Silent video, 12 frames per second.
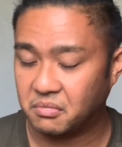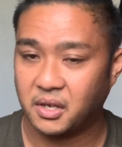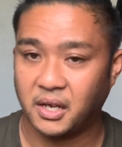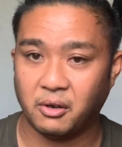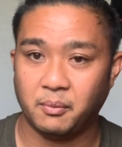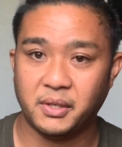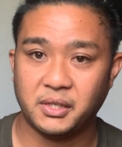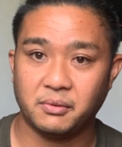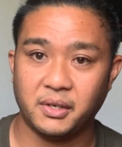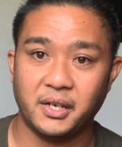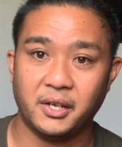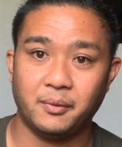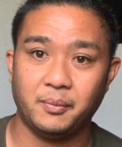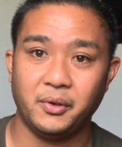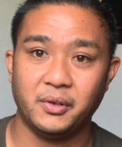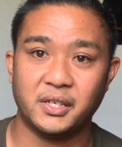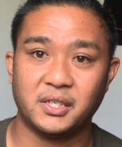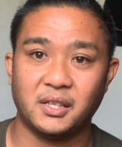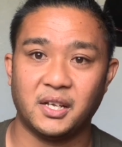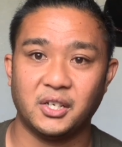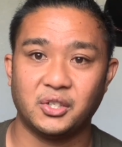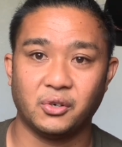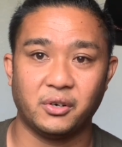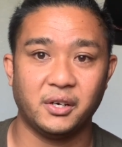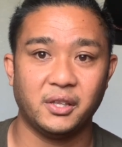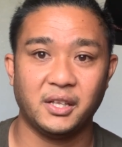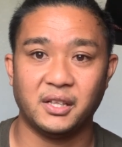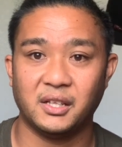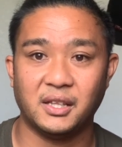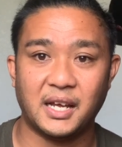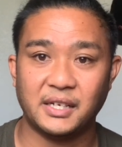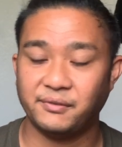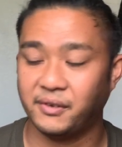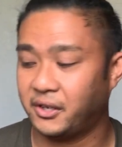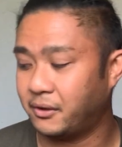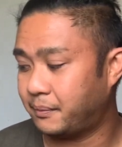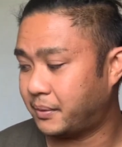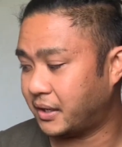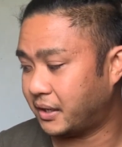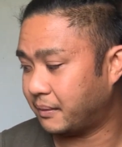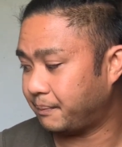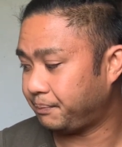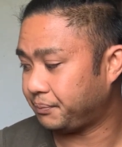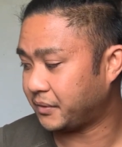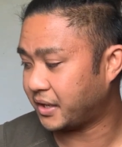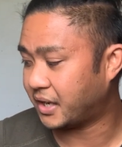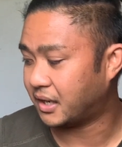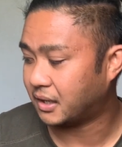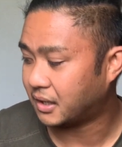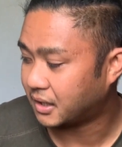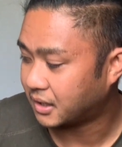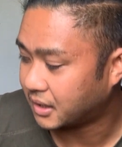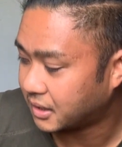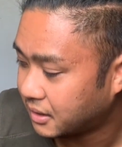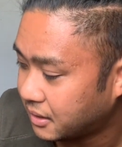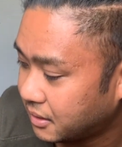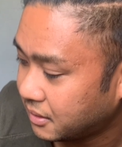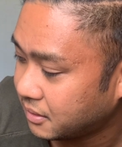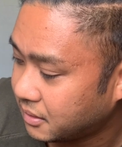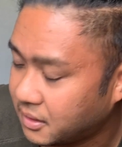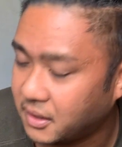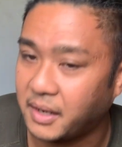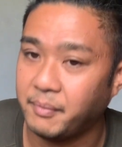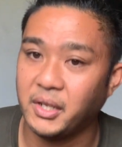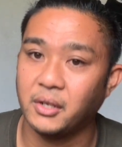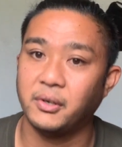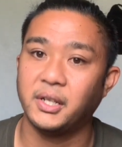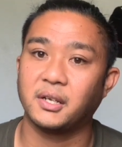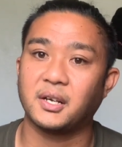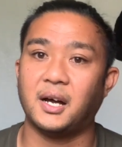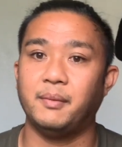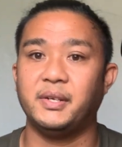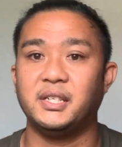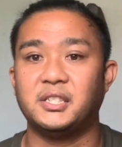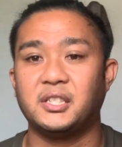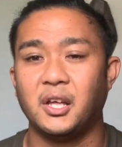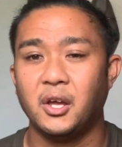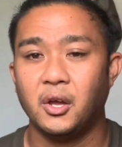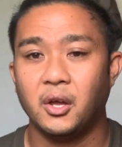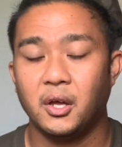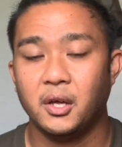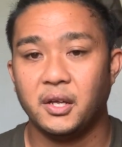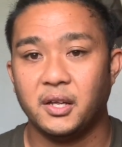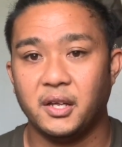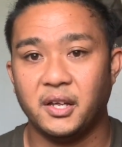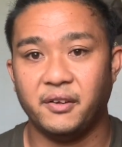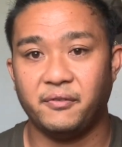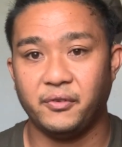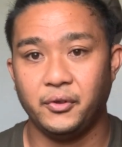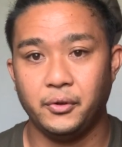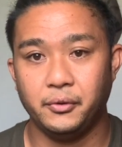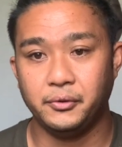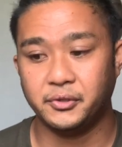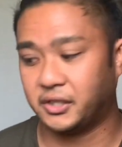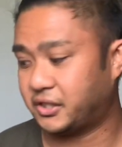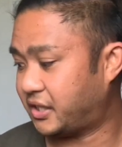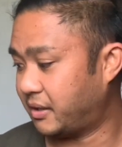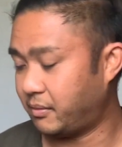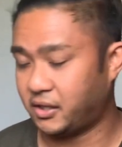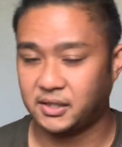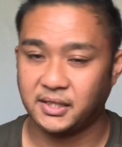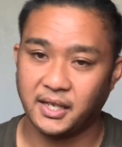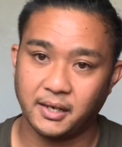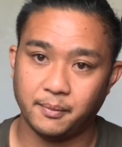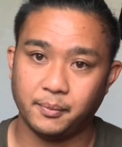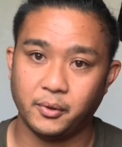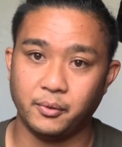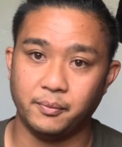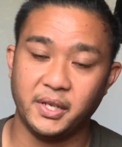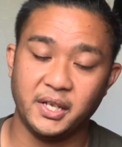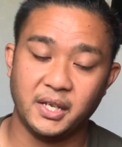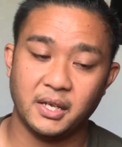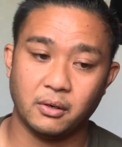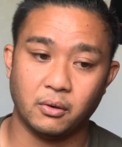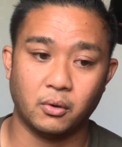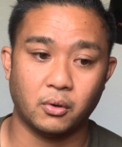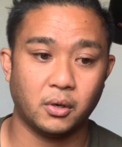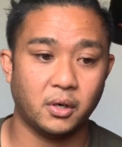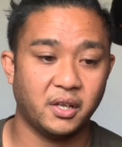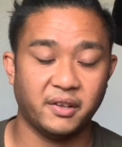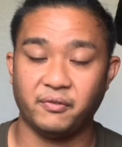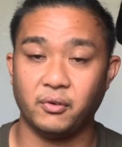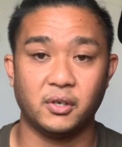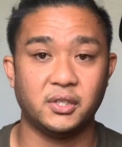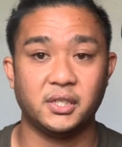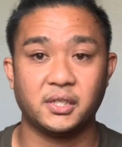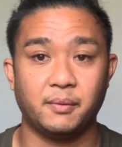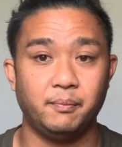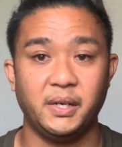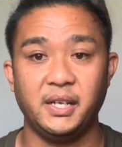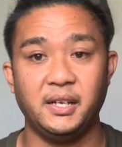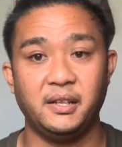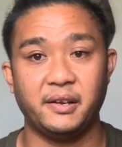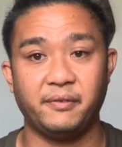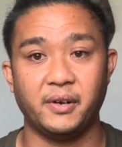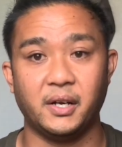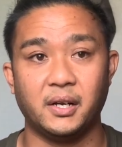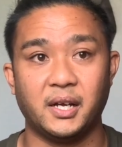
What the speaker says: I hope this one helped you. It's a lot shorter than the last video, but yeah, let me know in the comments if you use a similar setup to me or if yours is completely different.